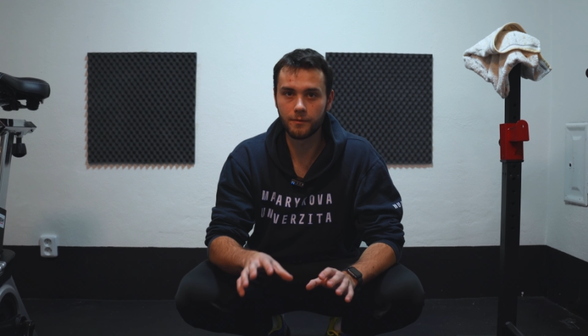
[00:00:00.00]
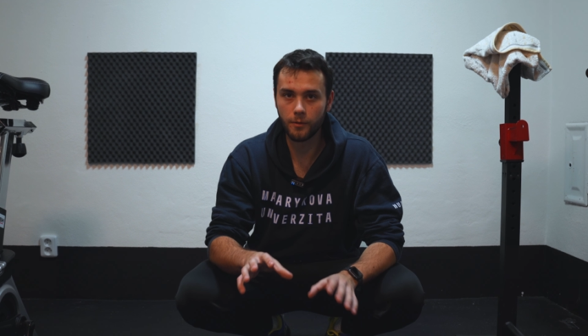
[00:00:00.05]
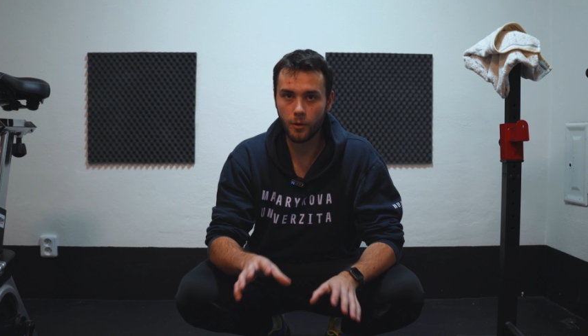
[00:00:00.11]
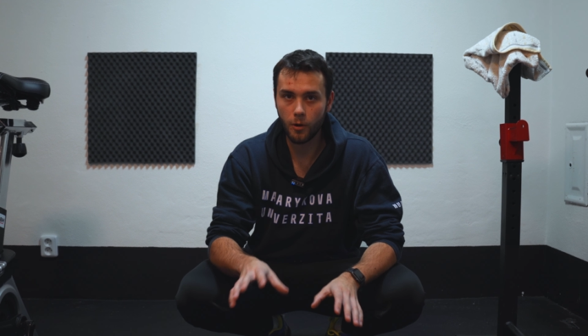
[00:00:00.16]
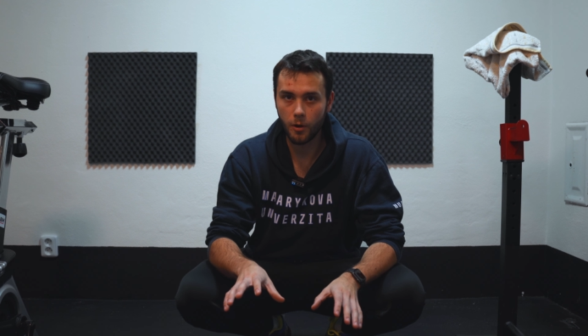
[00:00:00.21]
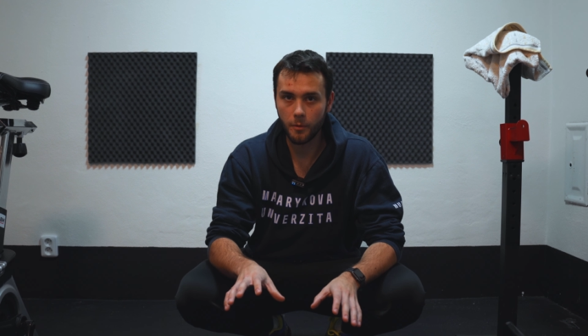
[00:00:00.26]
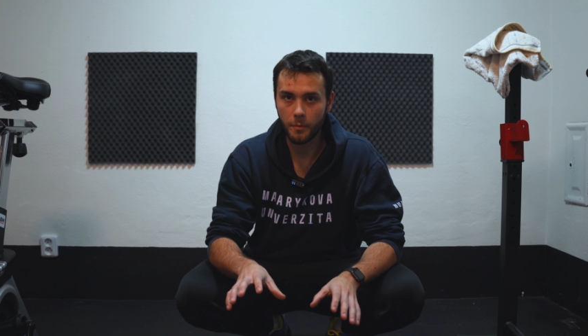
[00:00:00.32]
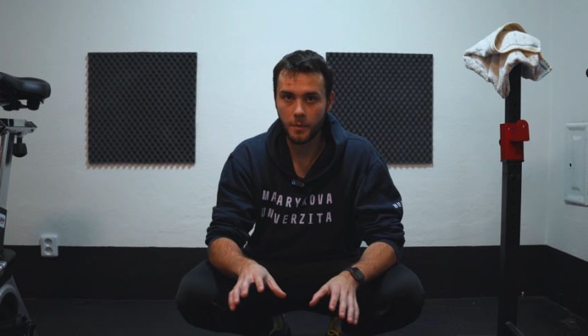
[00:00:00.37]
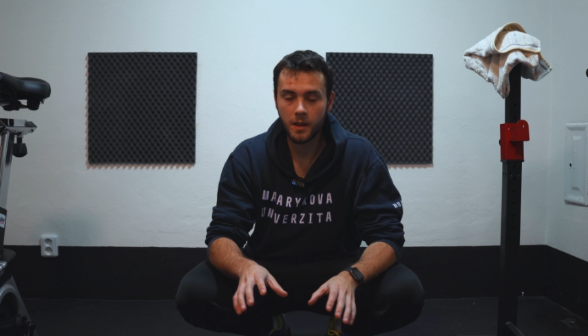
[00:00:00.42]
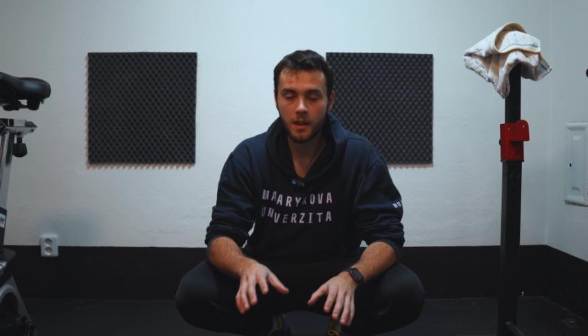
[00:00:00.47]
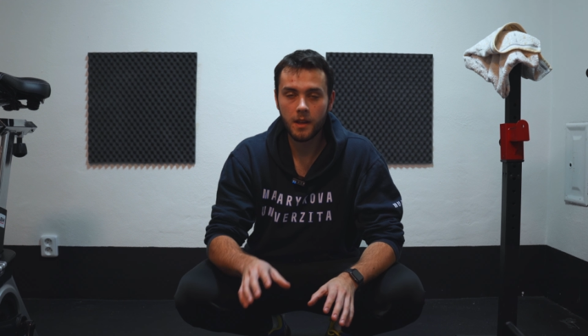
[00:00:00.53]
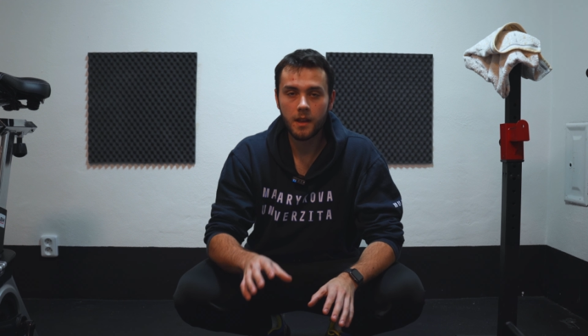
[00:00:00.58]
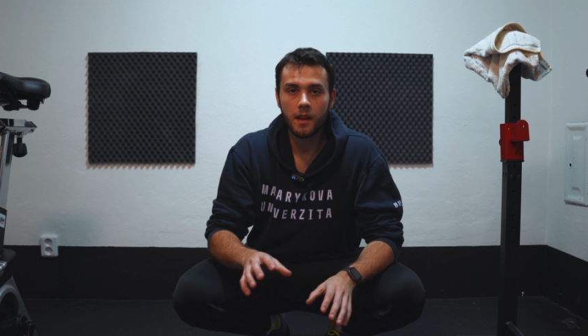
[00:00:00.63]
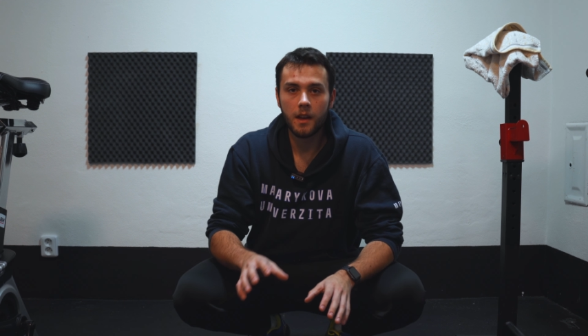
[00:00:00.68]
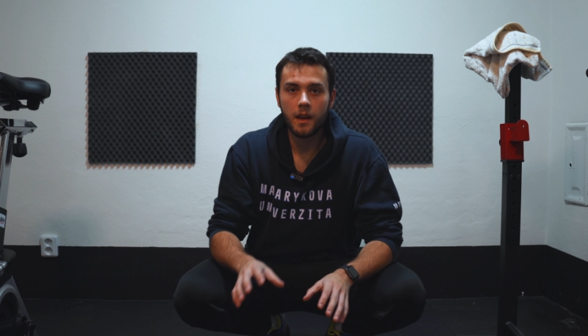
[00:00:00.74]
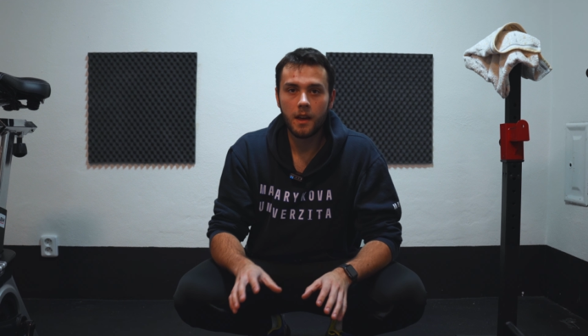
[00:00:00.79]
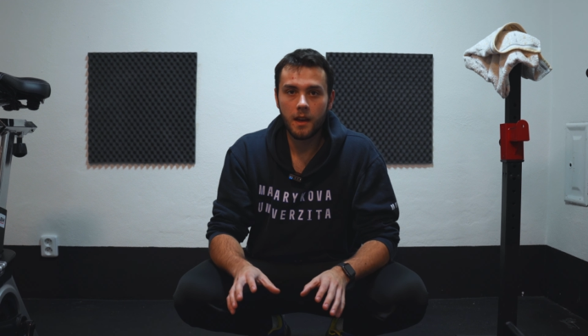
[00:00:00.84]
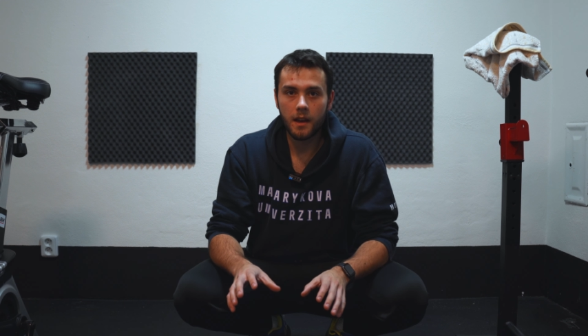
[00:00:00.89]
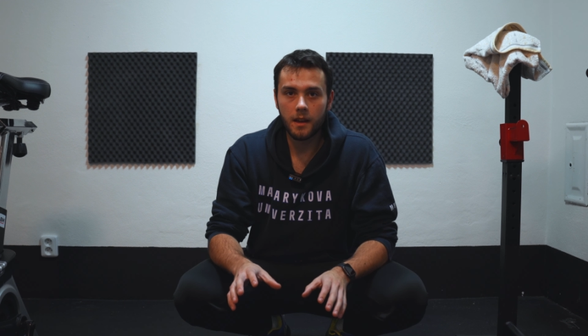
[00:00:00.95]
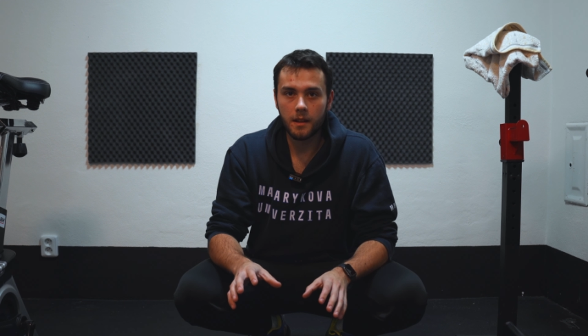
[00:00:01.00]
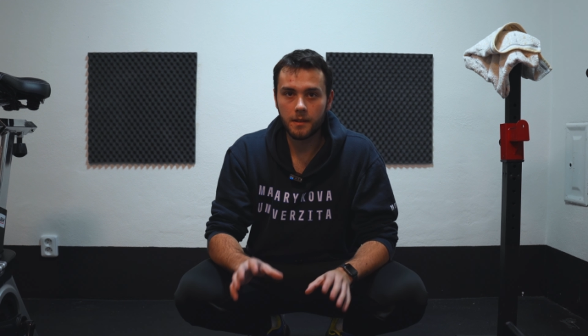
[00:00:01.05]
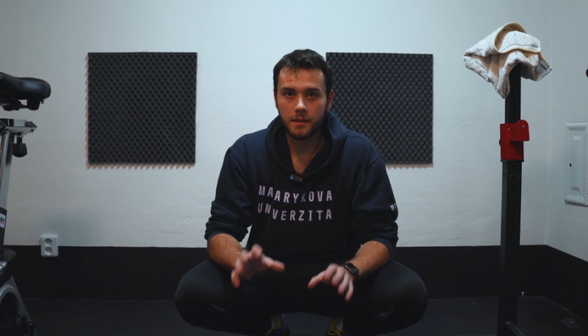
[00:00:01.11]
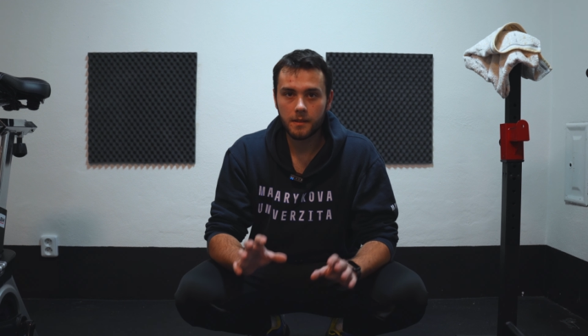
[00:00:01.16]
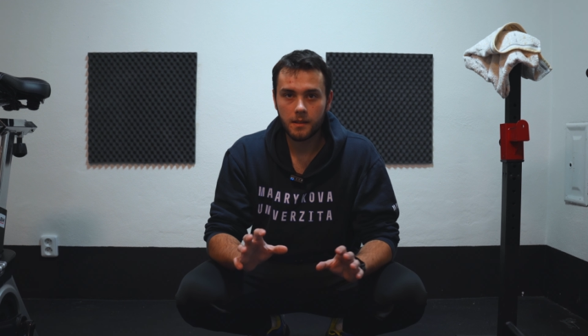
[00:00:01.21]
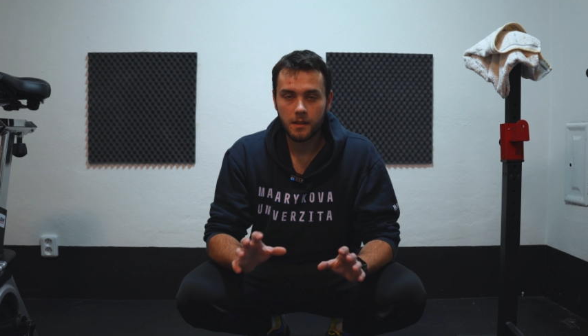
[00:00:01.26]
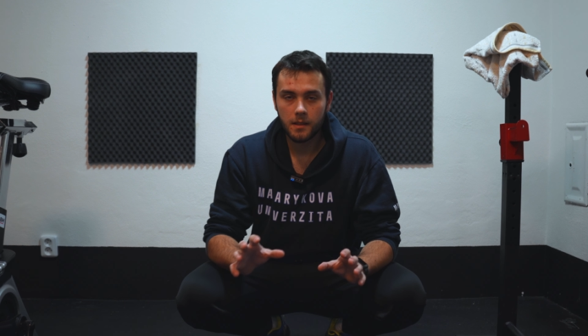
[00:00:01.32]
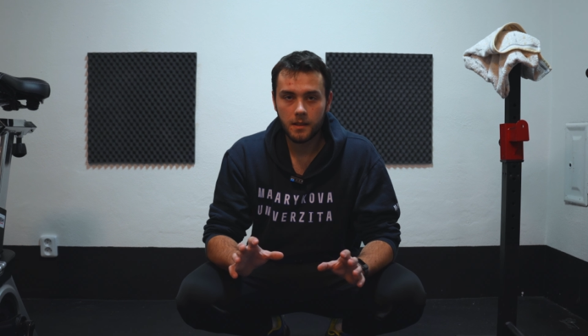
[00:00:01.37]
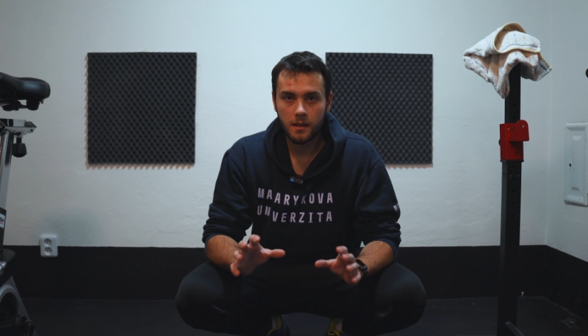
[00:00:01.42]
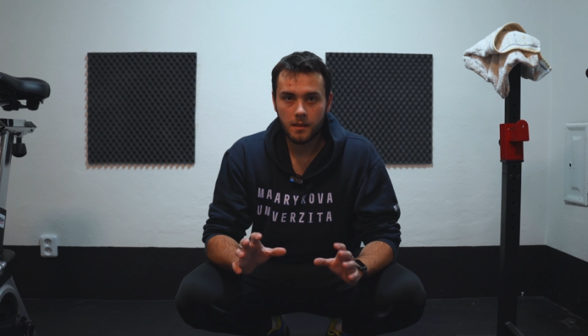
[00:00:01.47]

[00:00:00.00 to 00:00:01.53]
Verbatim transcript: warm. And